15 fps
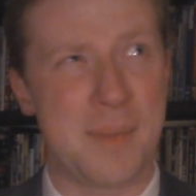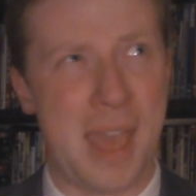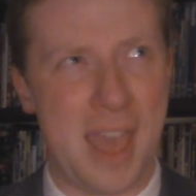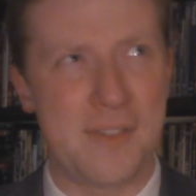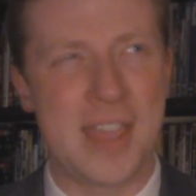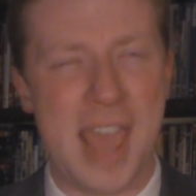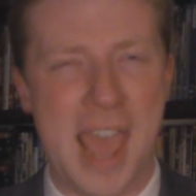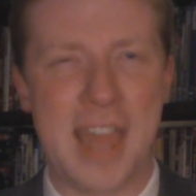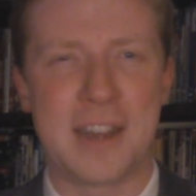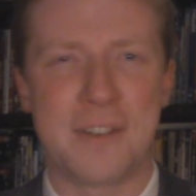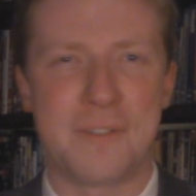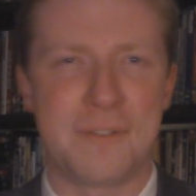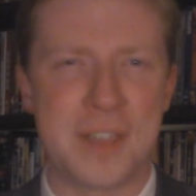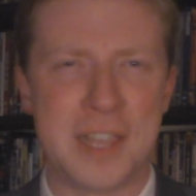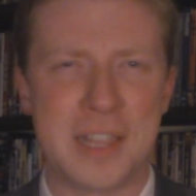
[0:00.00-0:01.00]
heavy-handed
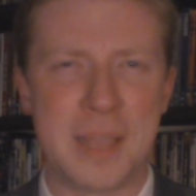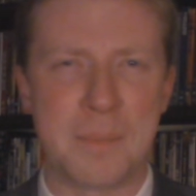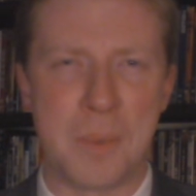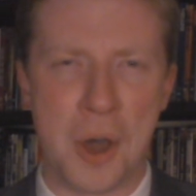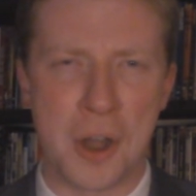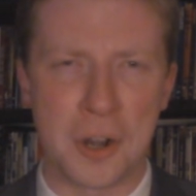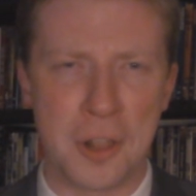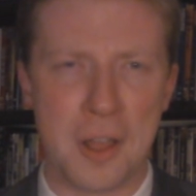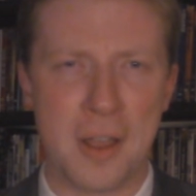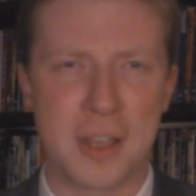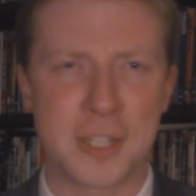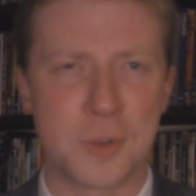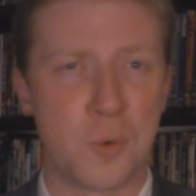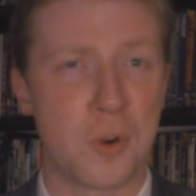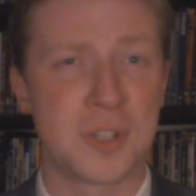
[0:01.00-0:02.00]
feeling
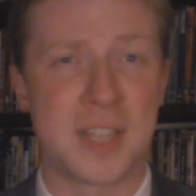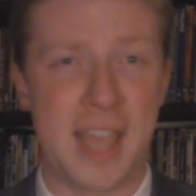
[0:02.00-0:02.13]
monologues towards